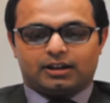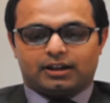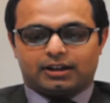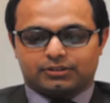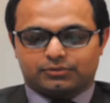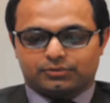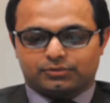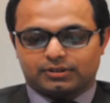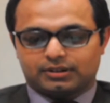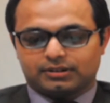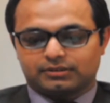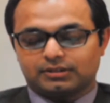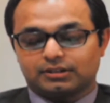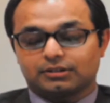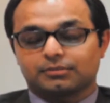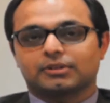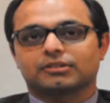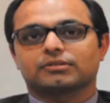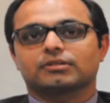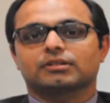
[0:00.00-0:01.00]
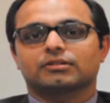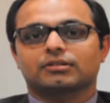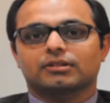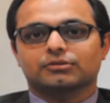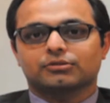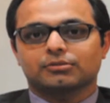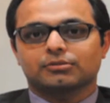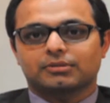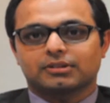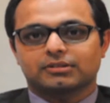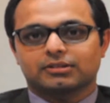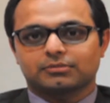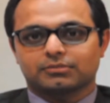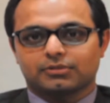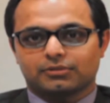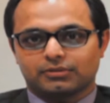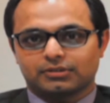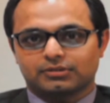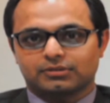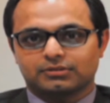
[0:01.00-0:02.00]
As far as the domestic transfer pricing
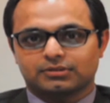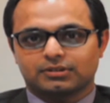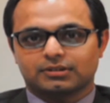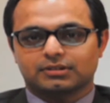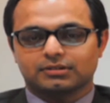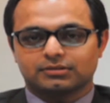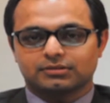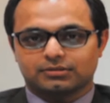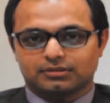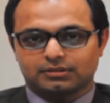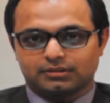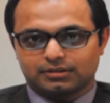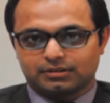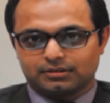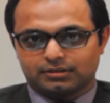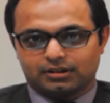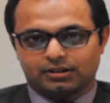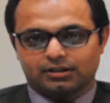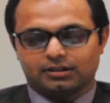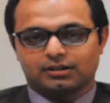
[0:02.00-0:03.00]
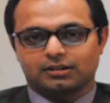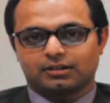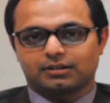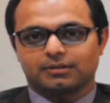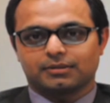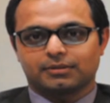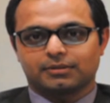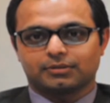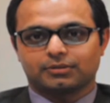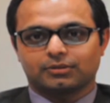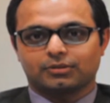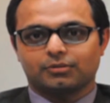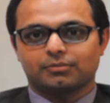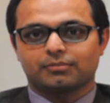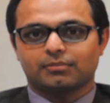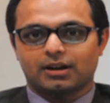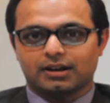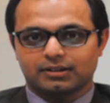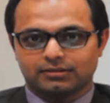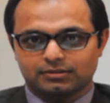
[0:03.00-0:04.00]
provisions are concerned,
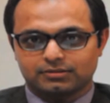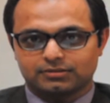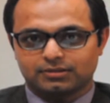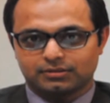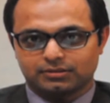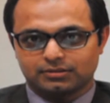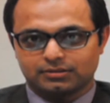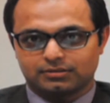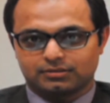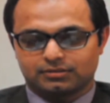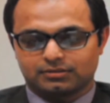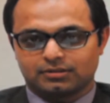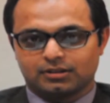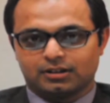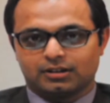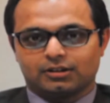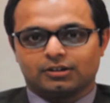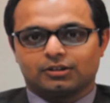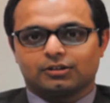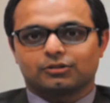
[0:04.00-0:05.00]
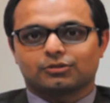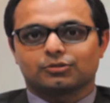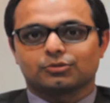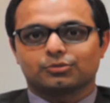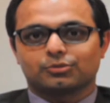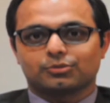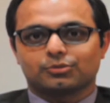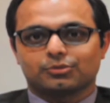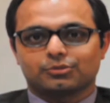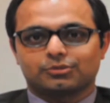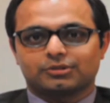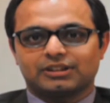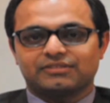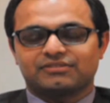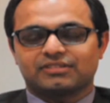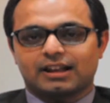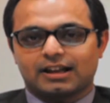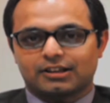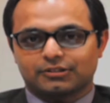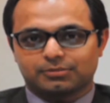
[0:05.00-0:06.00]
my suggestion to the
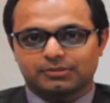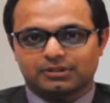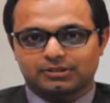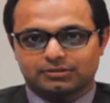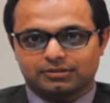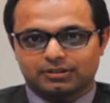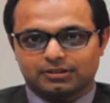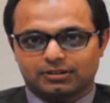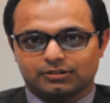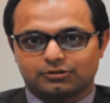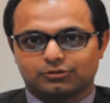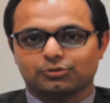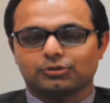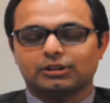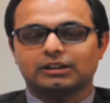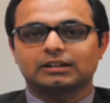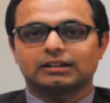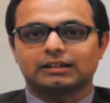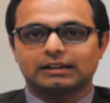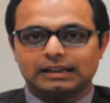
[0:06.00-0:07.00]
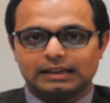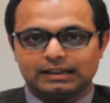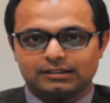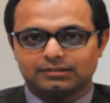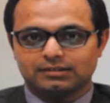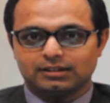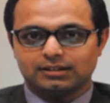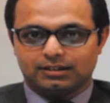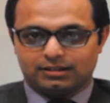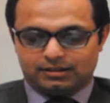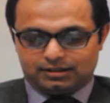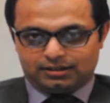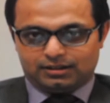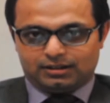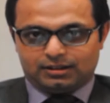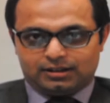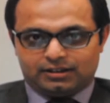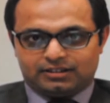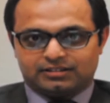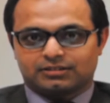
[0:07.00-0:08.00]
finance minister is to increase the
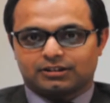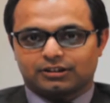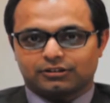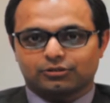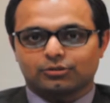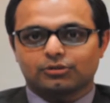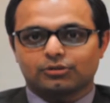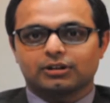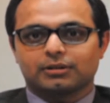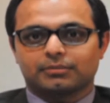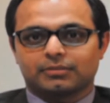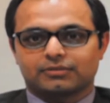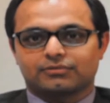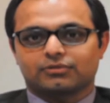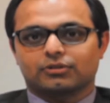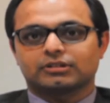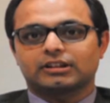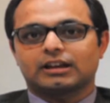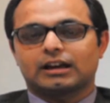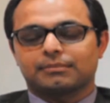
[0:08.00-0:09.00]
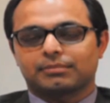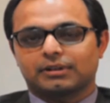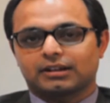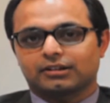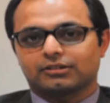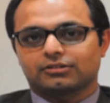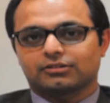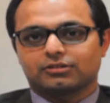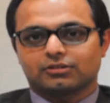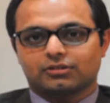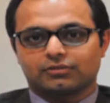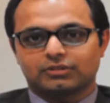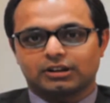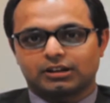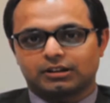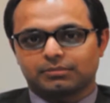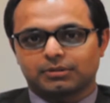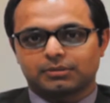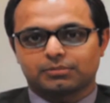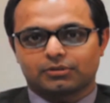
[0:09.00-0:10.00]
threshold limit for the application of
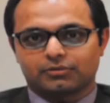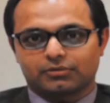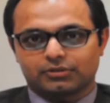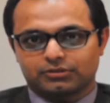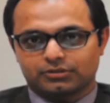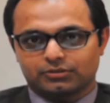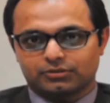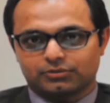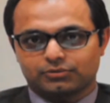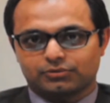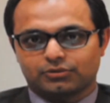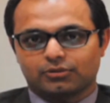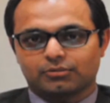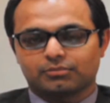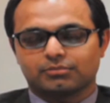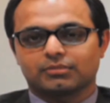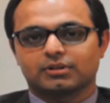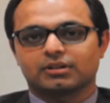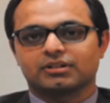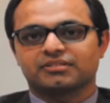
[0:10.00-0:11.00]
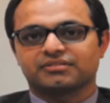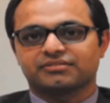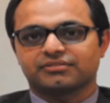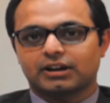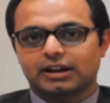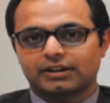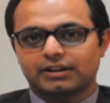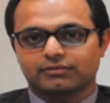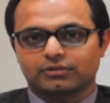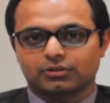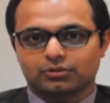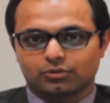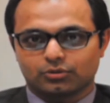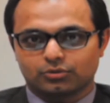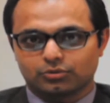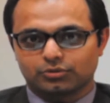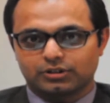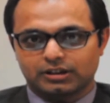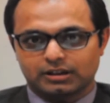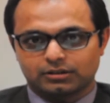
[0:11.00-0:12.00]
DTP provisions from 5 crore
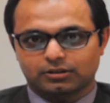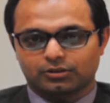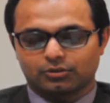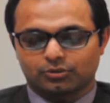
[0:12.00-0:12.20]
to 10